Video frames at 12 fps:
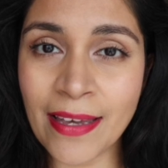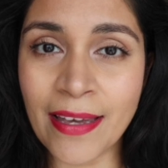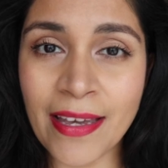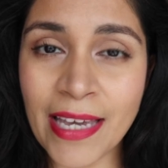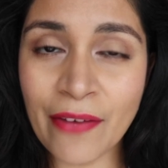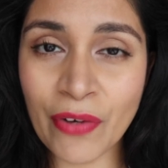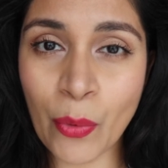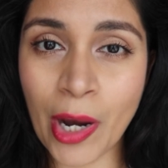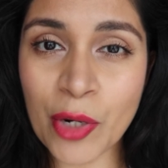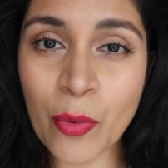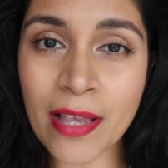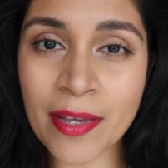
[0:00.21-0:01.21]
Hey
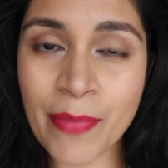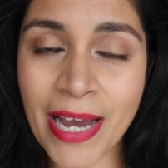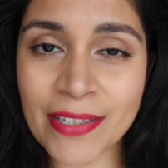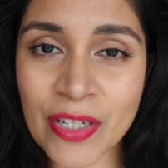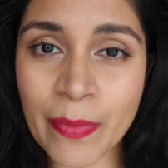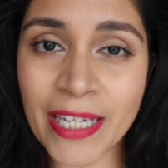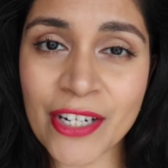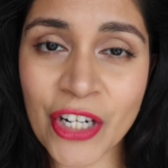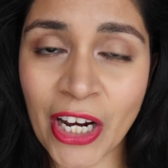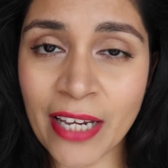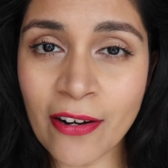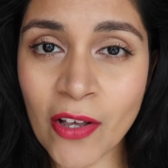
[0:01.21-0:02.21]
everyone, welcome back to my
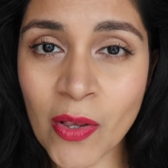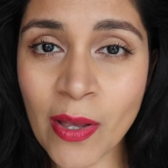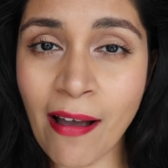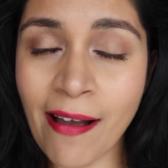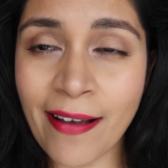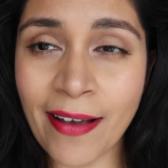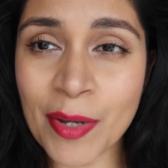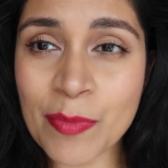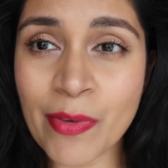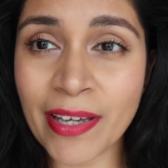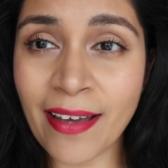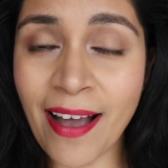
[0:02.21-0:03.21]
channel.
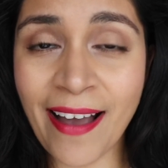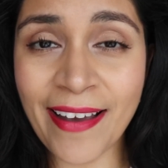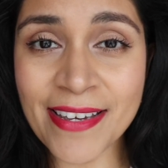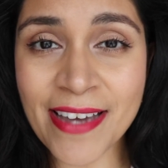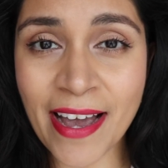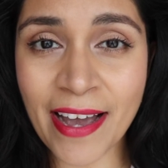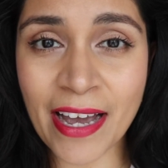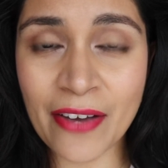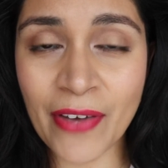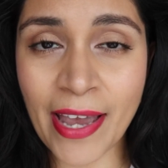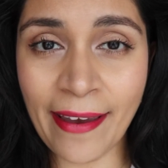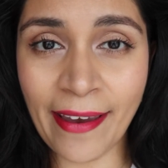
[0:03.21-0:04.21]
I
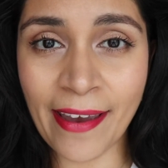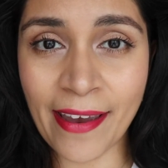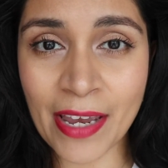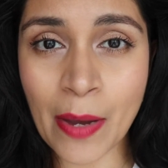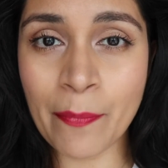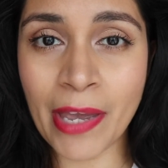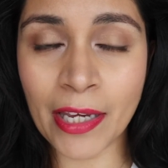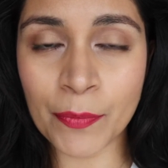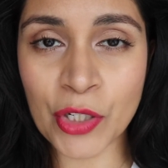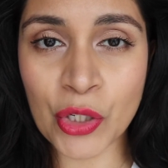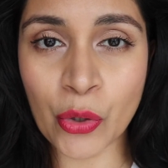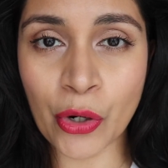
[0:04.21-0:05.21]
have a makeup
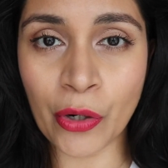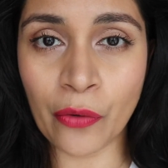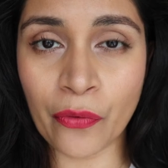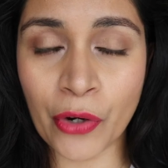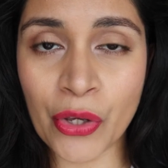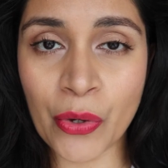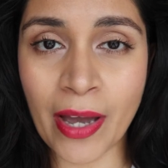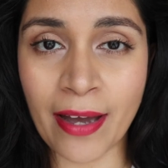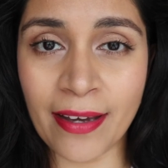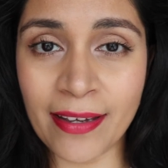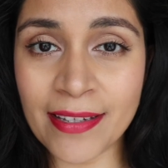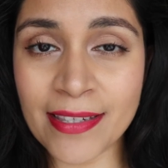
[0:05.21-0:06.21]
tutorial for you
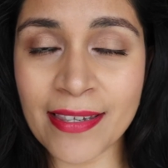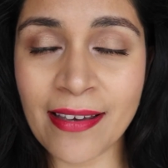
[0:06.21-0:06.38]
guys.